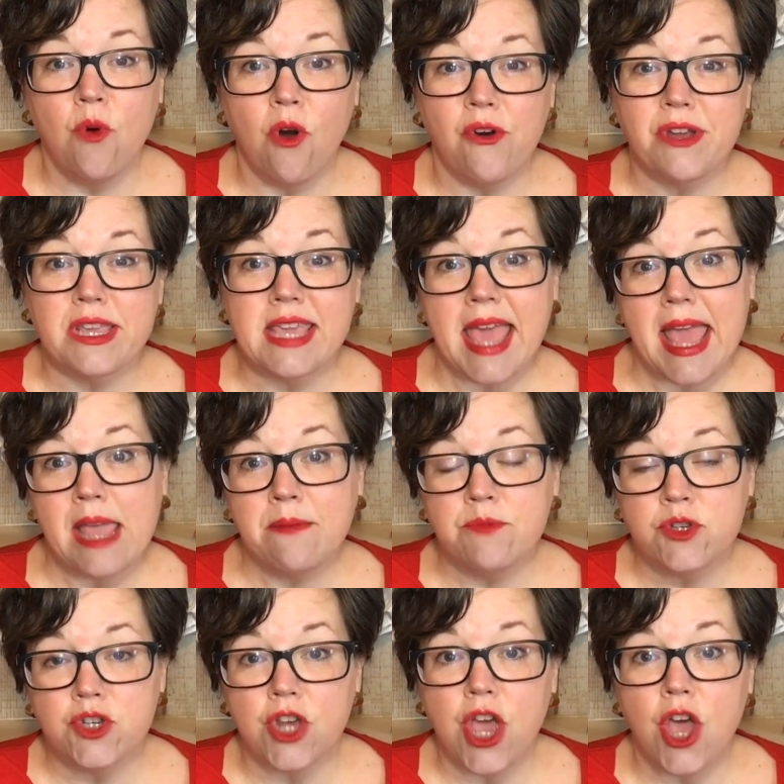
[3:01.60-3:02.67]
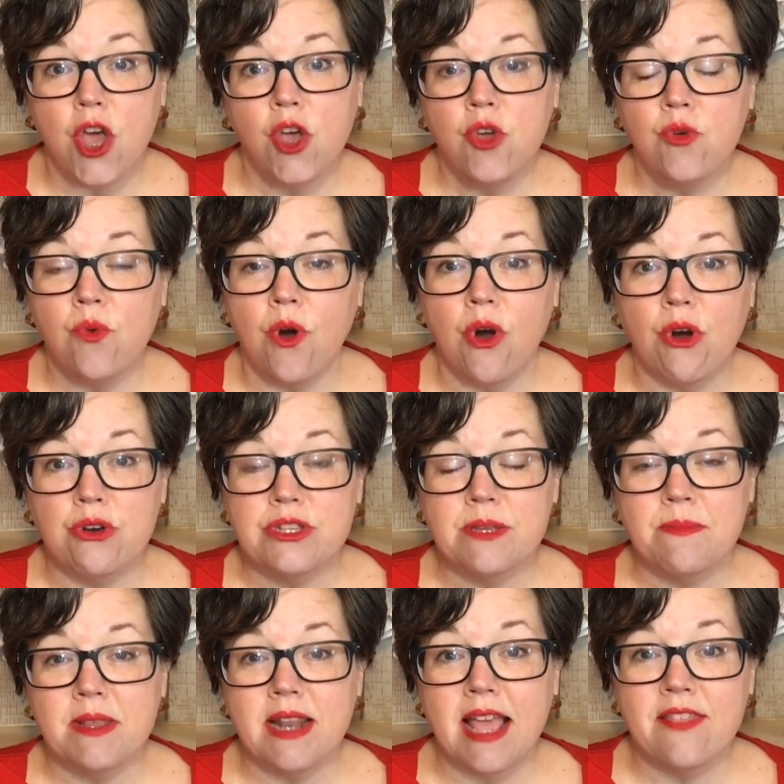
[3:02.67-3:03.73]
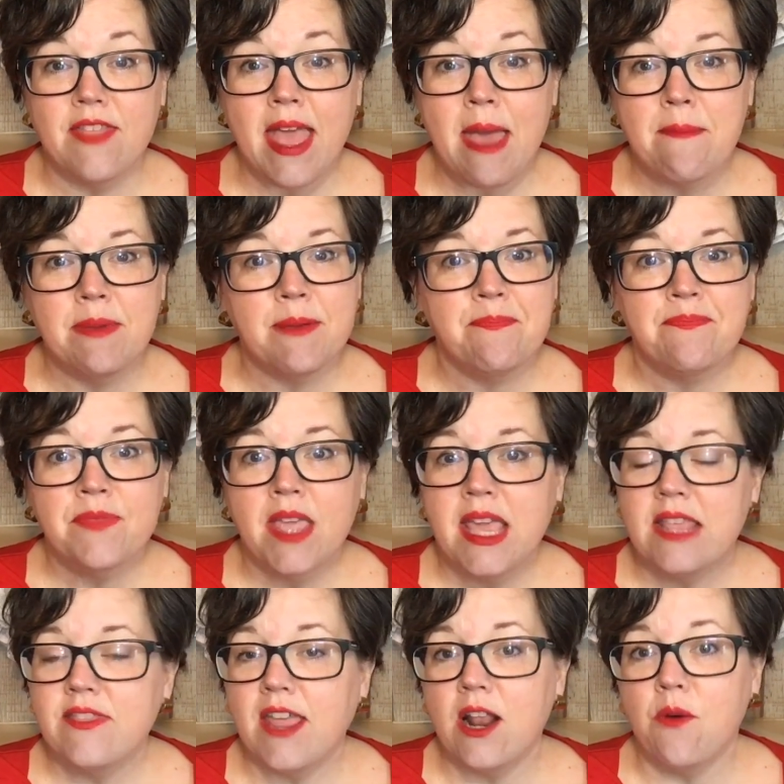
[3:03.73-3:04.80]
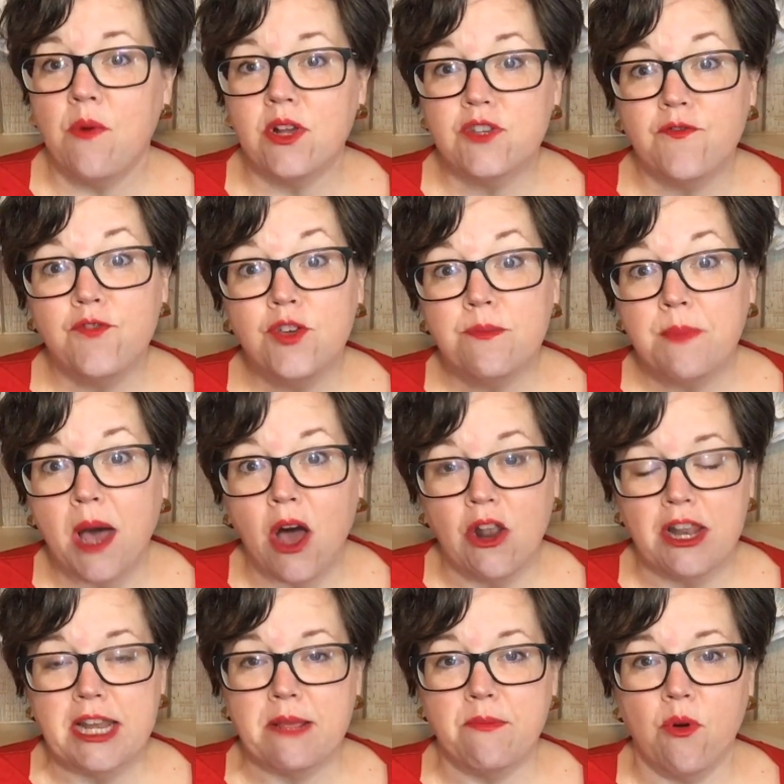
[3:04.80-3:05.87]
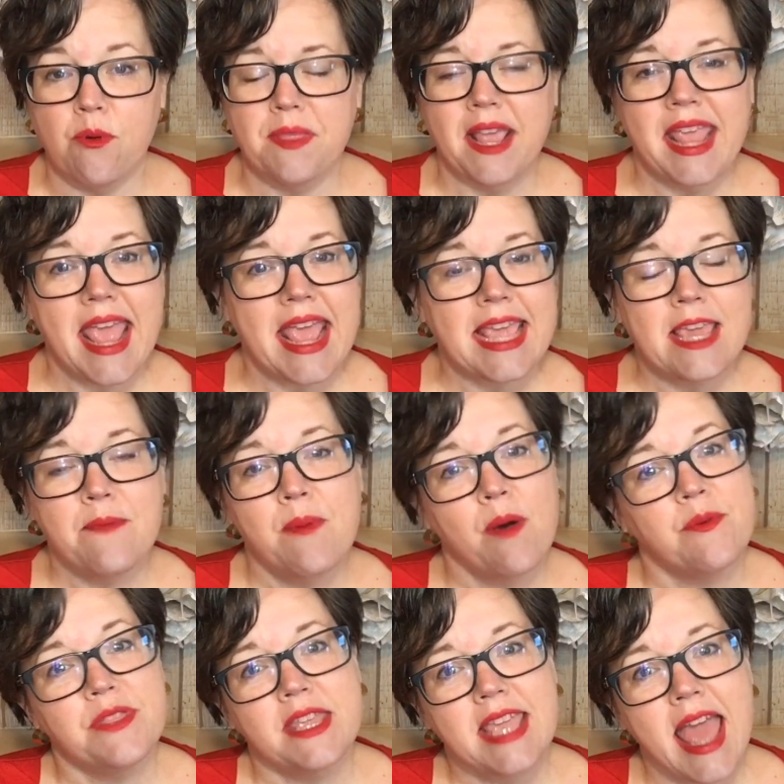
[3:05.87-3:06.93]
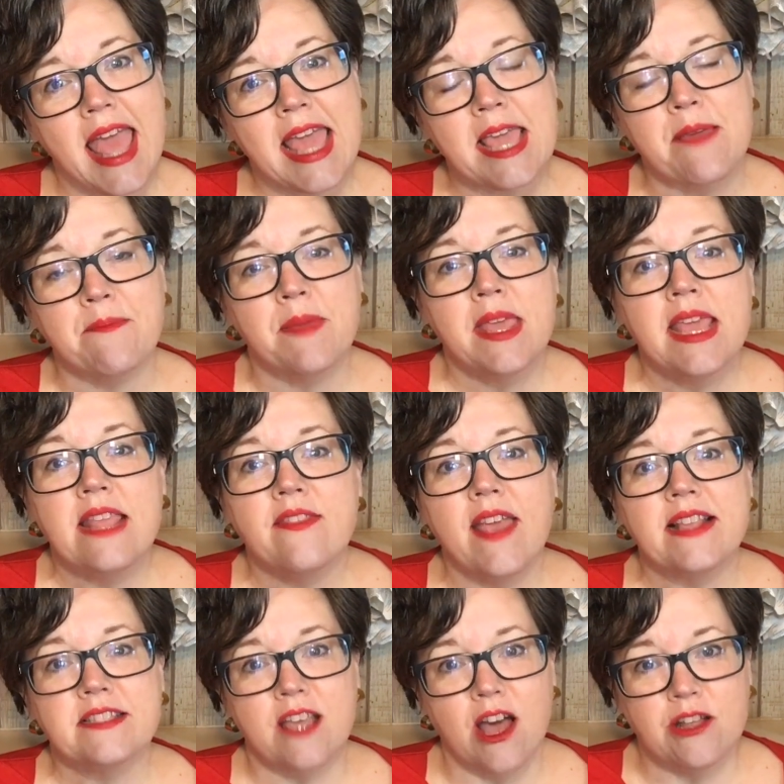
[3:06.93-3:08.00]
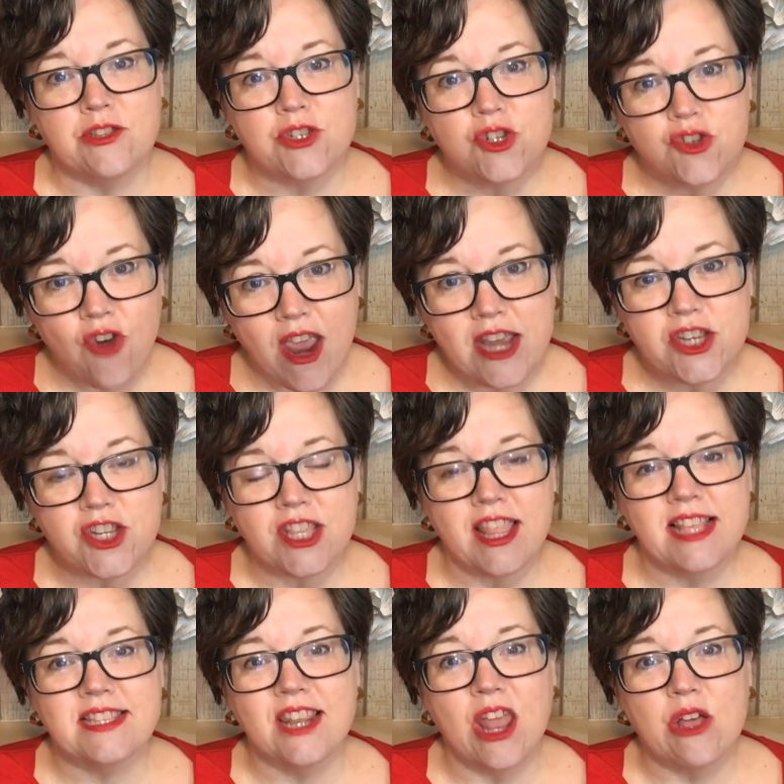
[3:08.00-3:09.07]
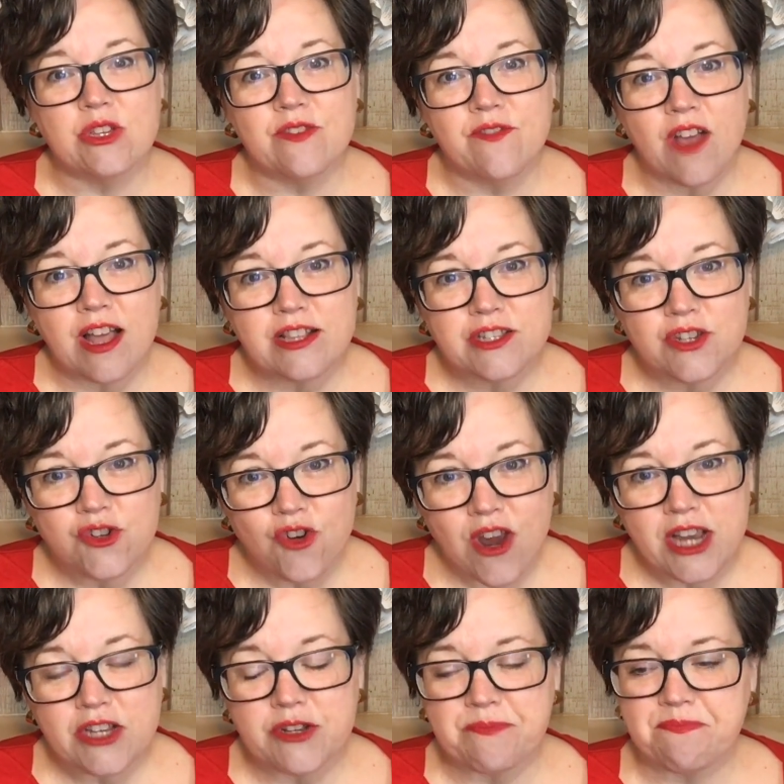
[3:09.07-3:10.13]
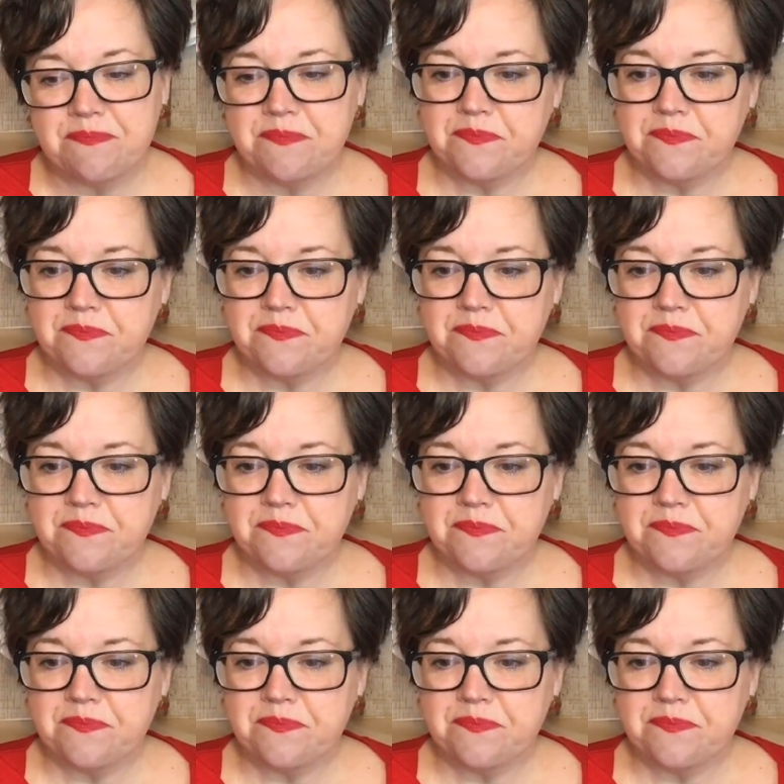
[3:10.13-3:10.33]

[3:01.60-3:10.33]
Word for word: or a game show or something like that, but. They don't watch football anymore. They can't keep up with the game. That's concentration. That's loss of concentration.